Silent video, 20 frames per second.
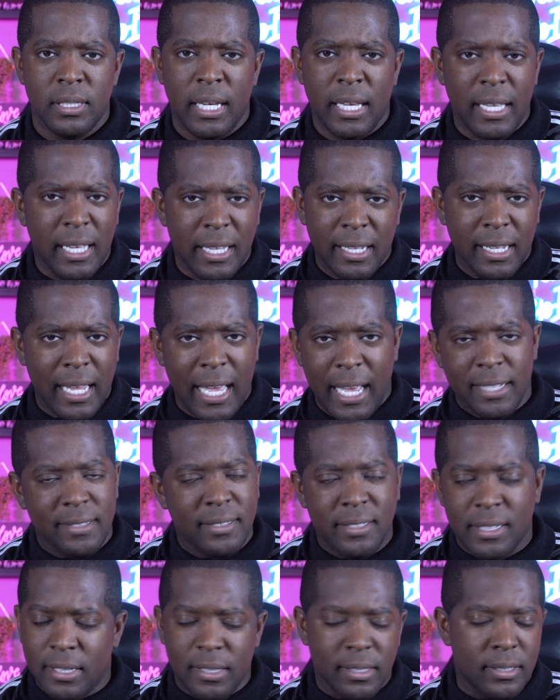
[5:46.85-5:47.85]
And
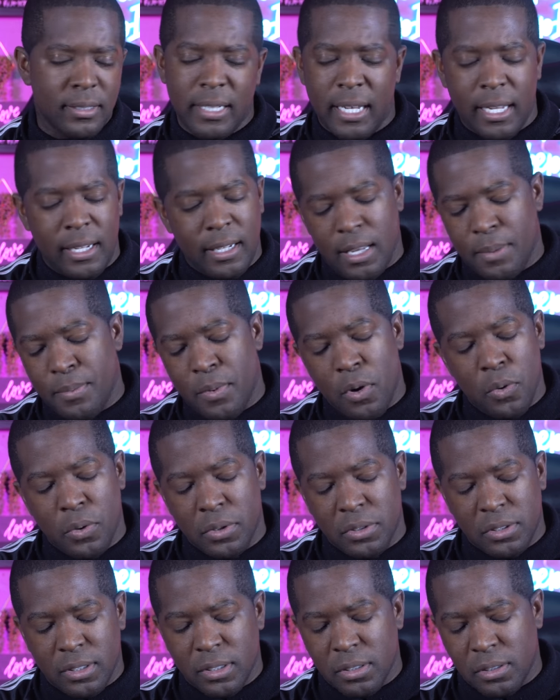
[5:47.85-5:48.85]
last year, that MO
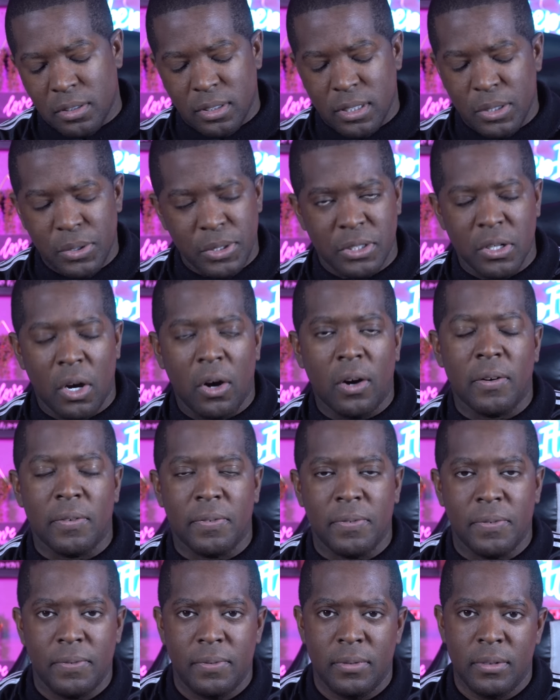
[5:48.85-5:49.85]
was just, it was
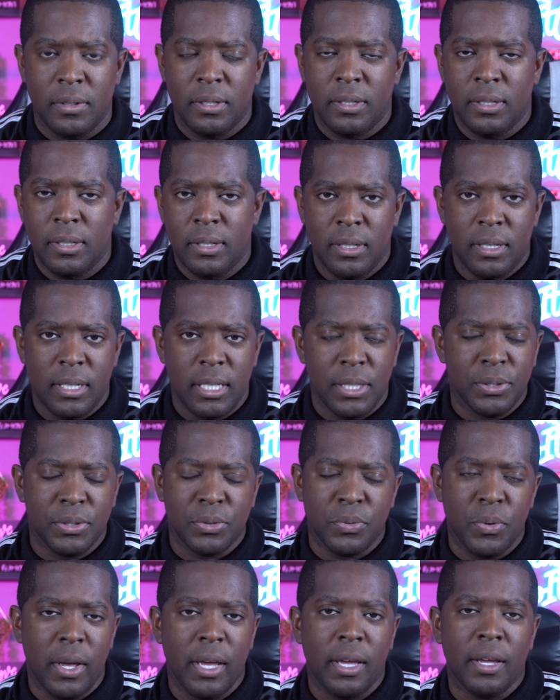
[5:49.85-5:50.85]
off. It
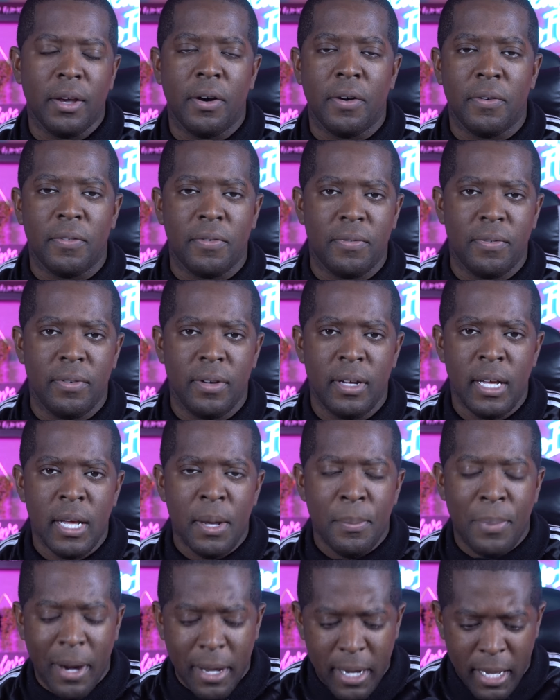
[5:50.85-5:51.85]
was way off.
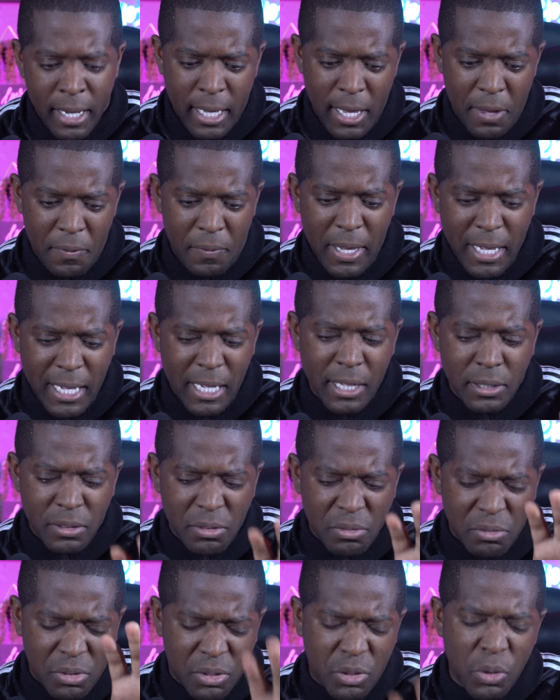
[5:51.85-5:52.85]
But if he
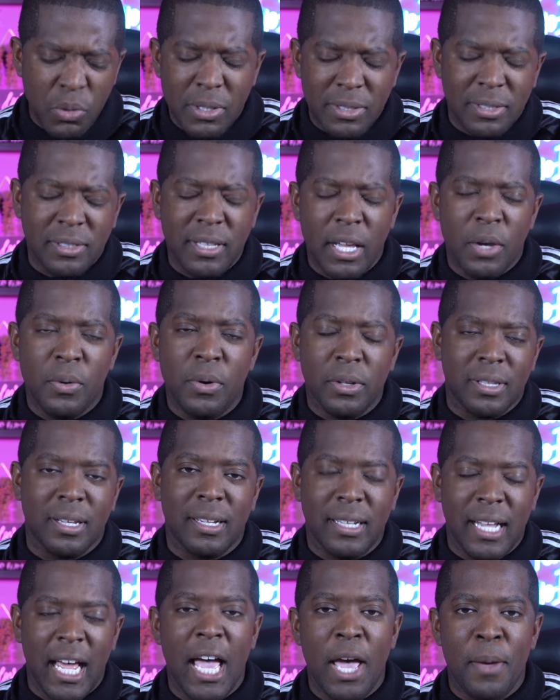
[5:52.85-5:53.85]
can do his thing with
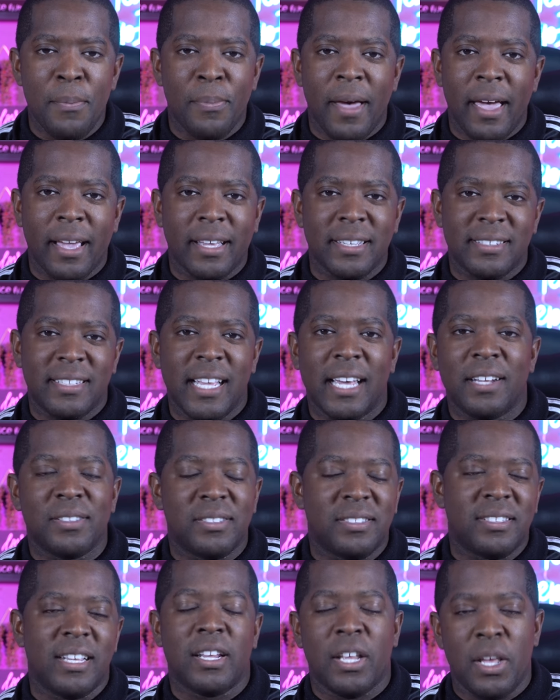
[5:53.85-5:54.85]
the linebackers, that'll
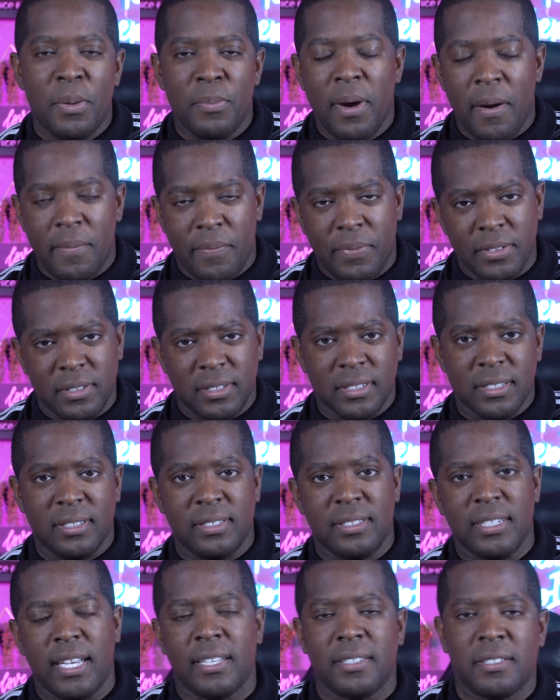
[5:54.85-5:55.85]
set him up for
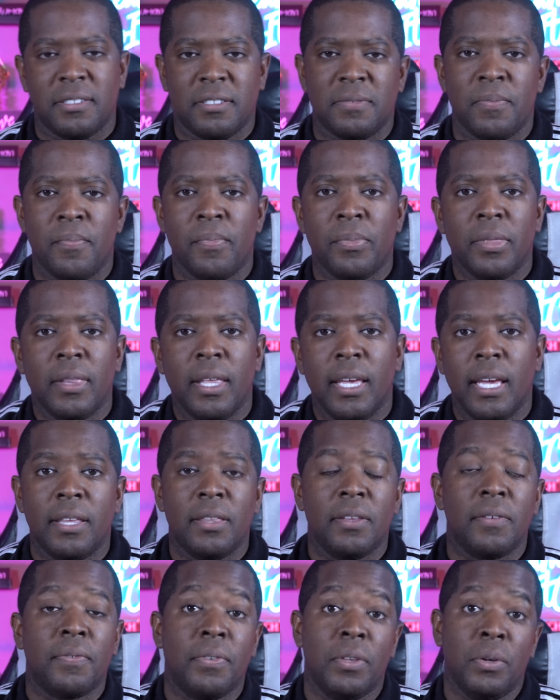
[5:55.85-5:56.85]
success
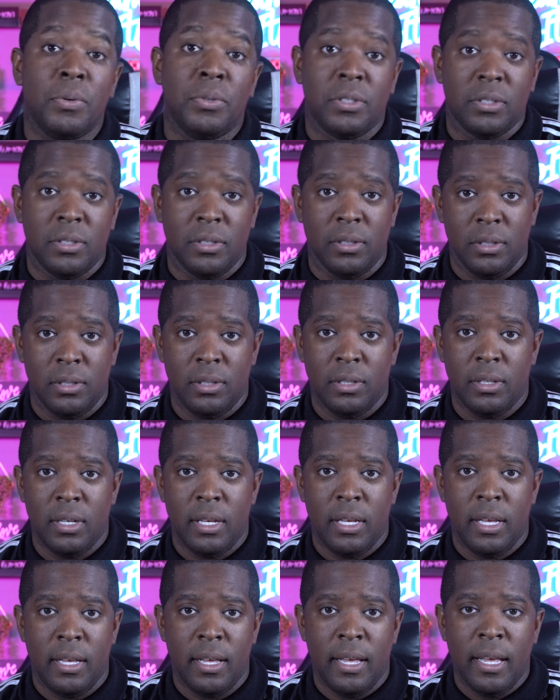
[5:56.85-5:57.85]
in the future.
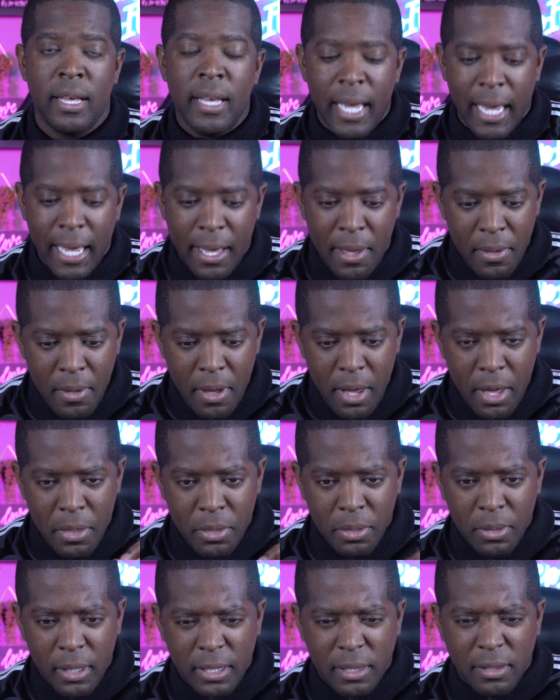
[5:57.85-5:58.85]
And,
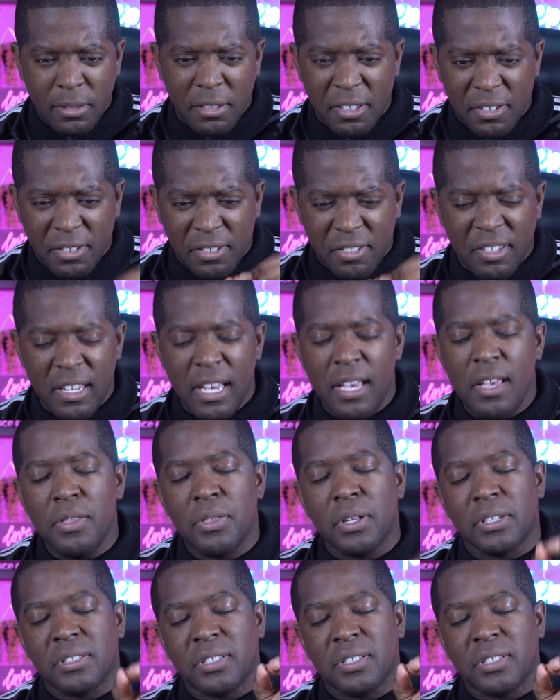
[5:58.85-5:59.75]
and to see the